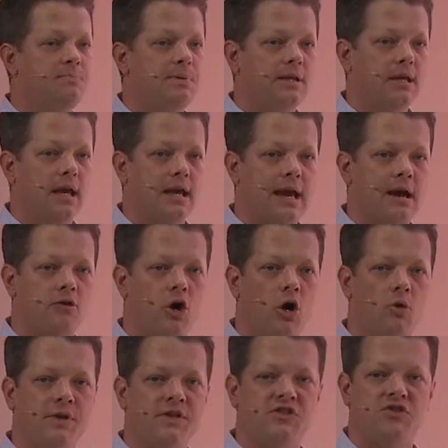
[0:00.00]
billing account
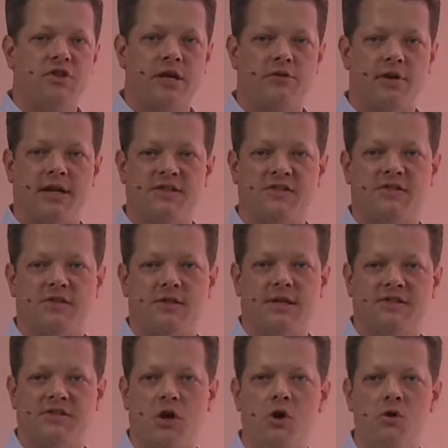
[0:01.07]
always generates
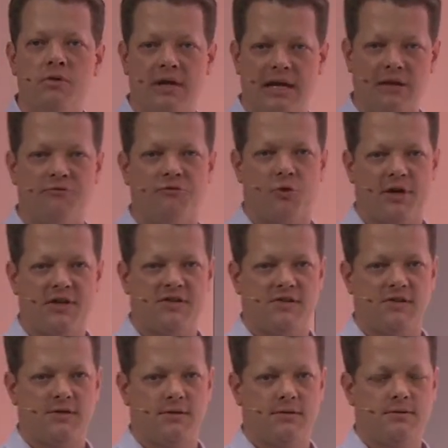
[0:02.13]
its own
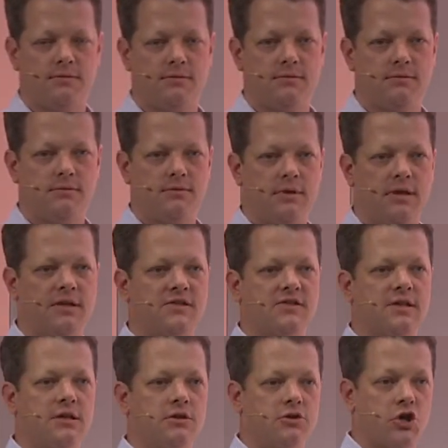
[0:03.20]
invoice in a
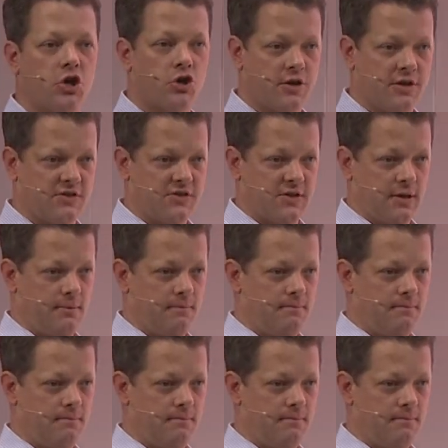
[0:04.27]
single currency.